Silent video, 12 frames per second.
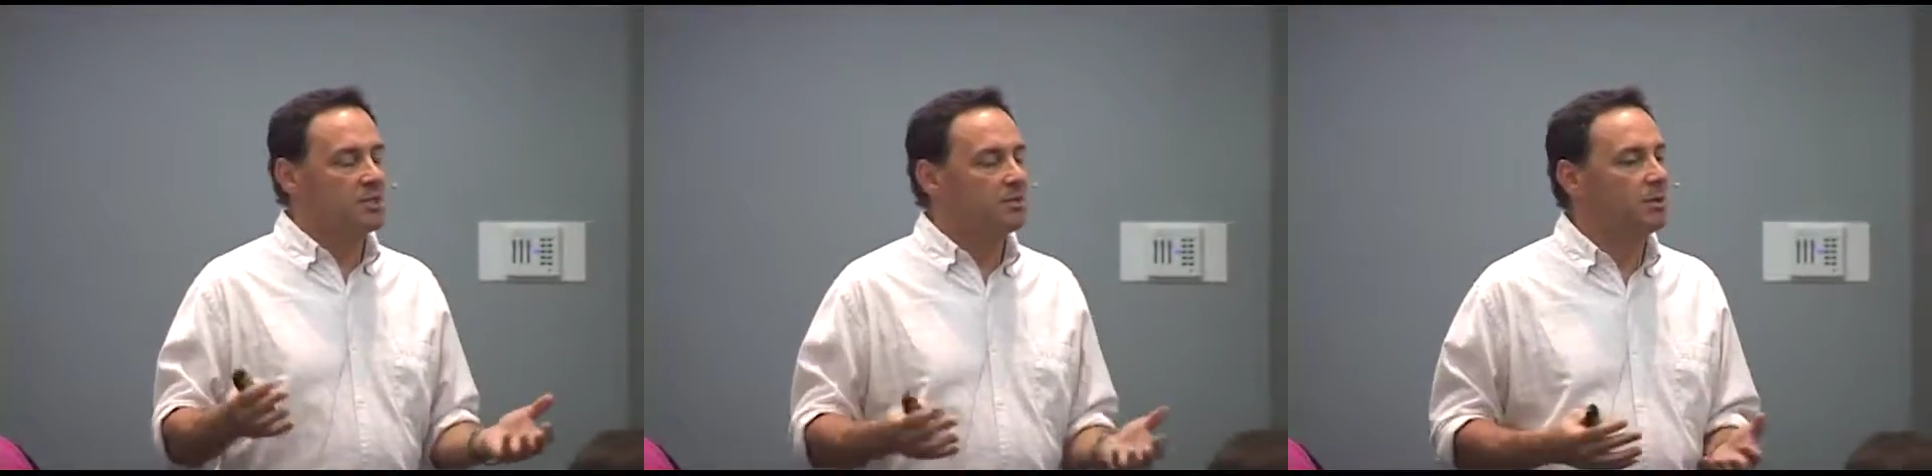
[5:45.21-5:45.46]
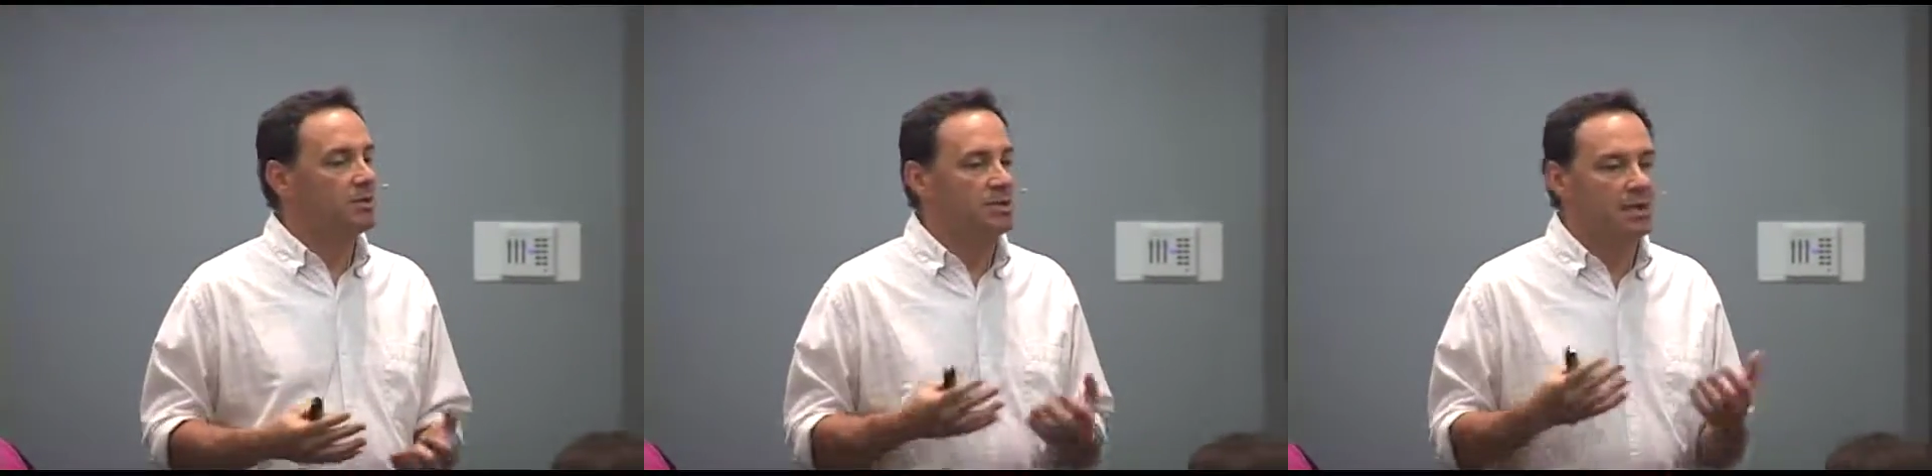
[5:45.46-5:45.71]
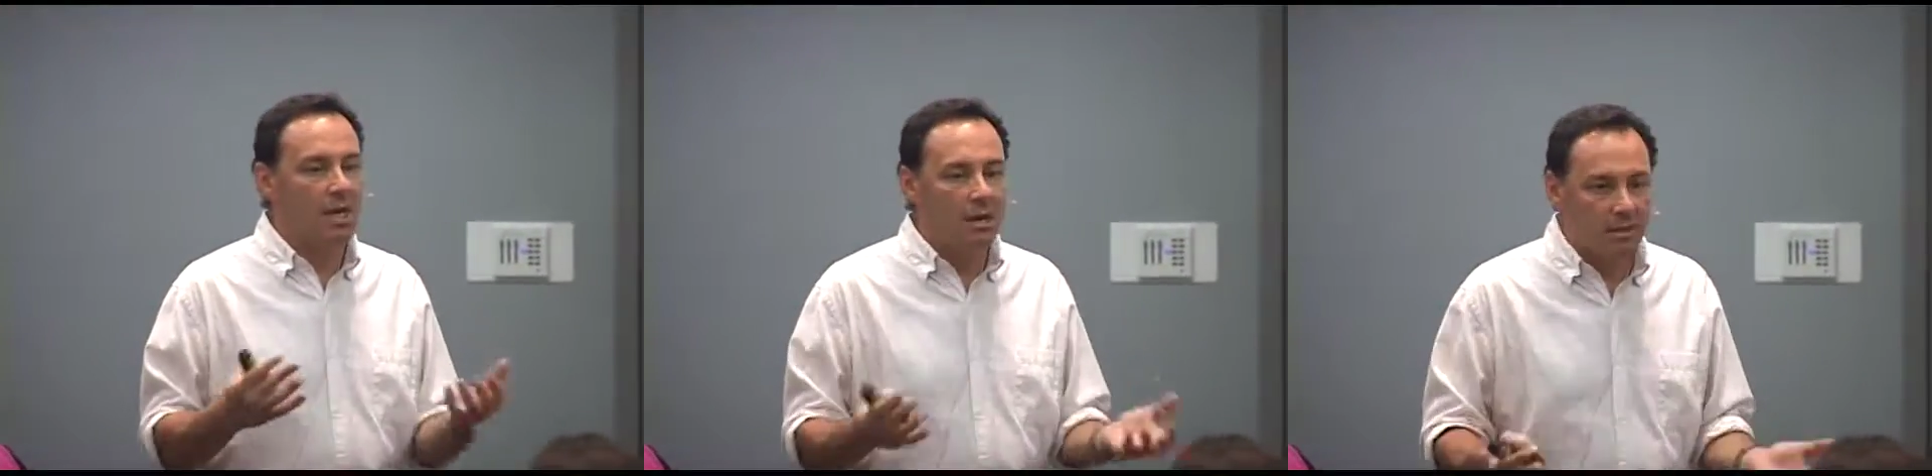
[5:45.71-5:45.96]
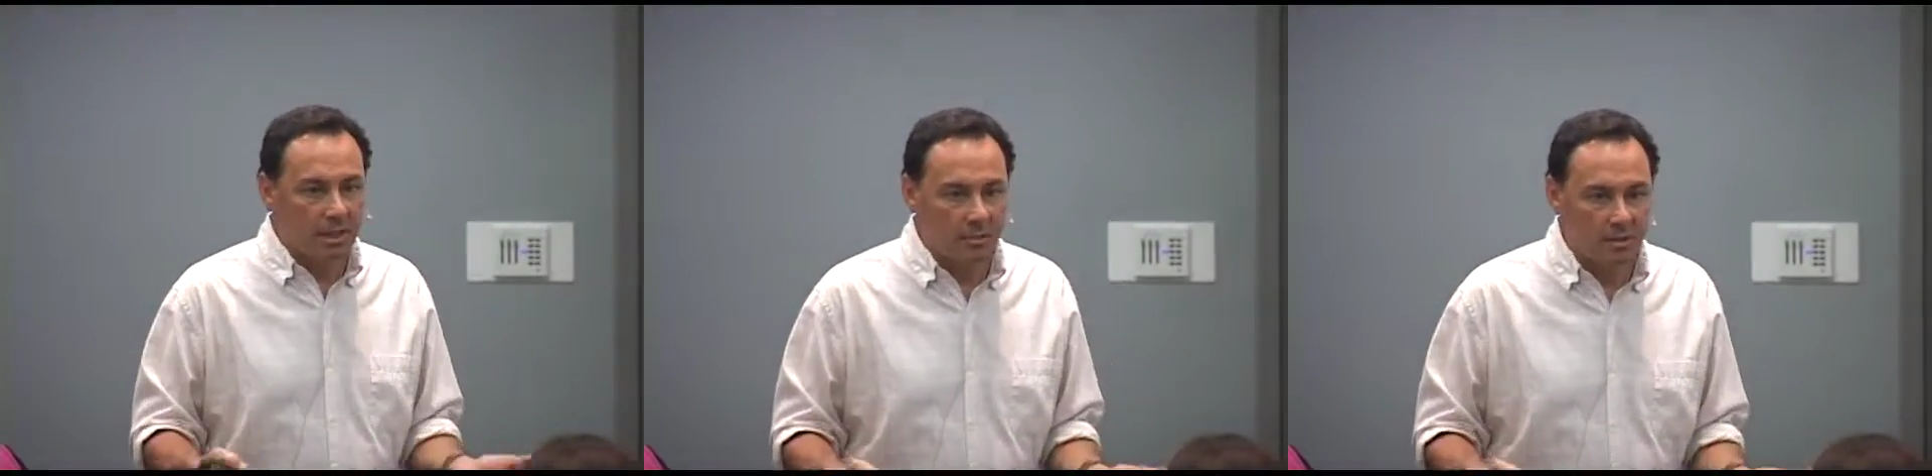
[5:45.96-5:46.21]
His
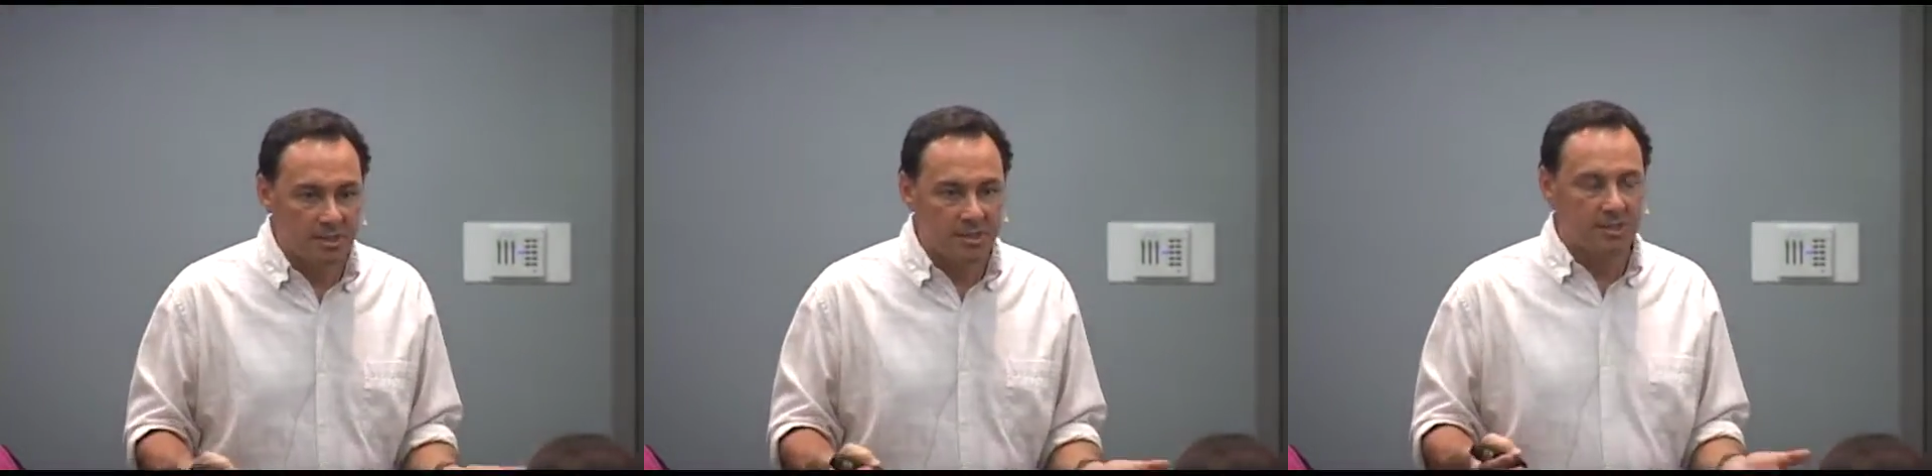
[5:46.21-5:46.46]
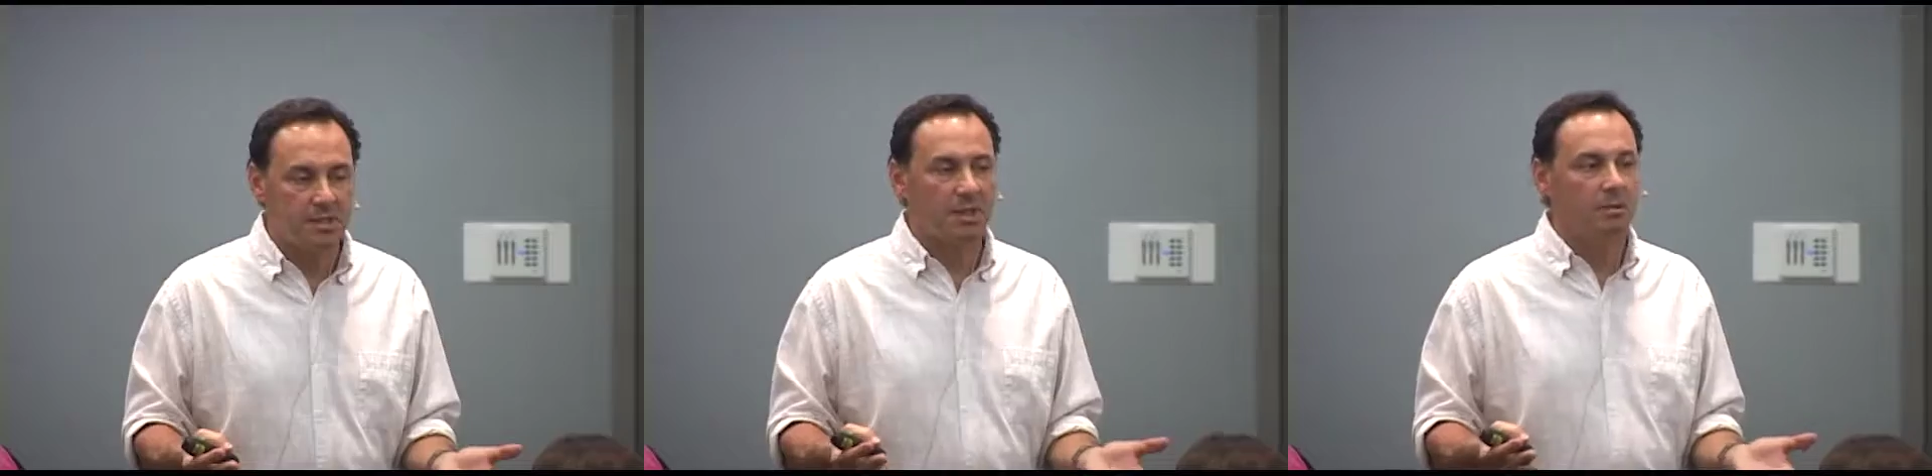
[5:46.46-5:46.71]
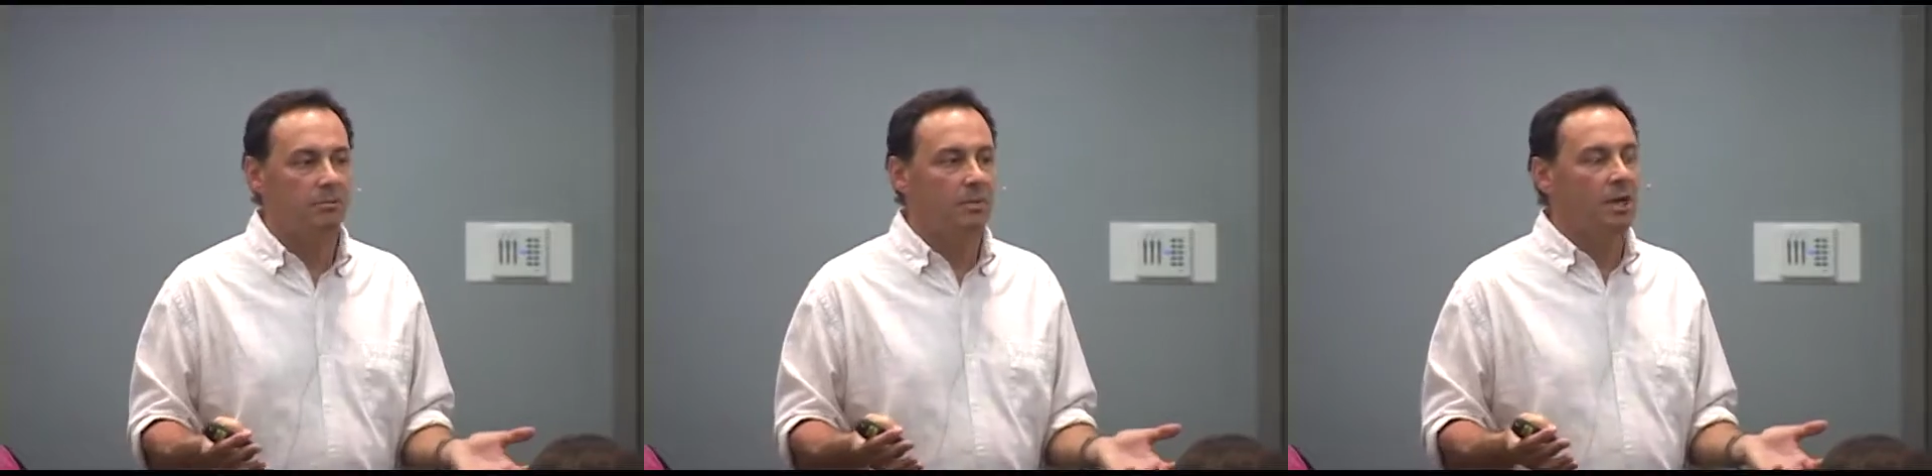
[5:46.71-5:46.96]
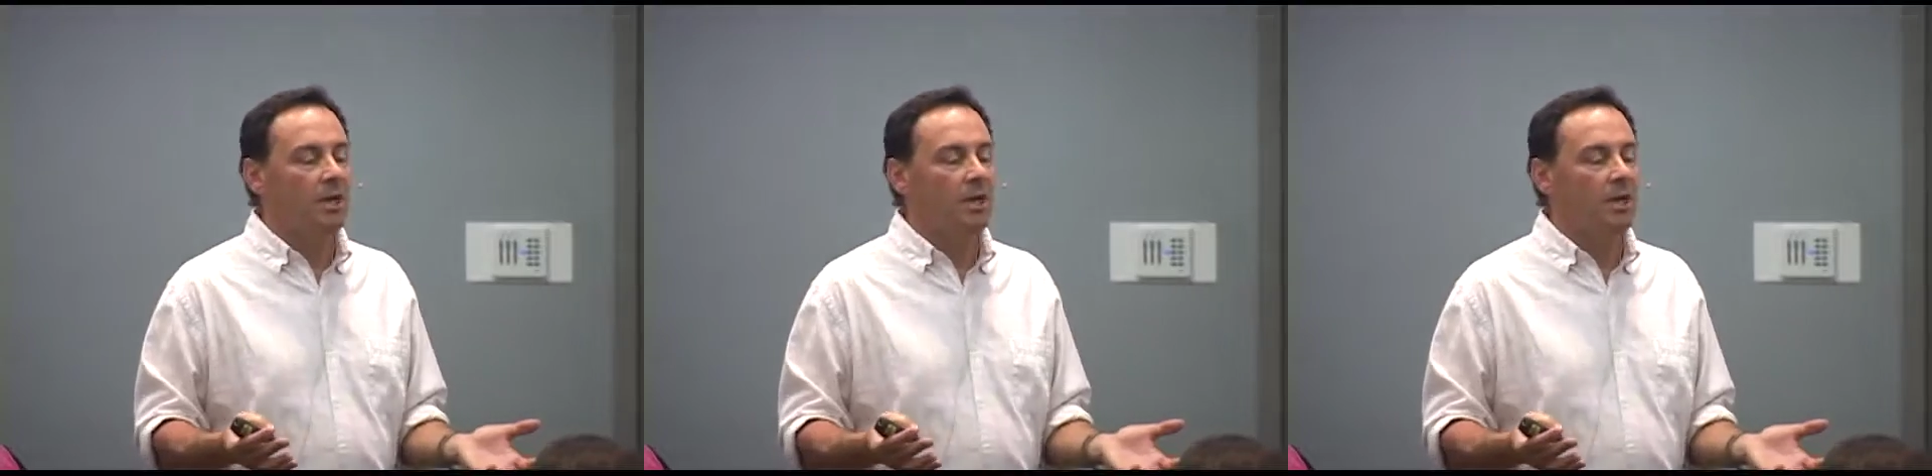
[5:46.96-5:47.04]
personality was the same.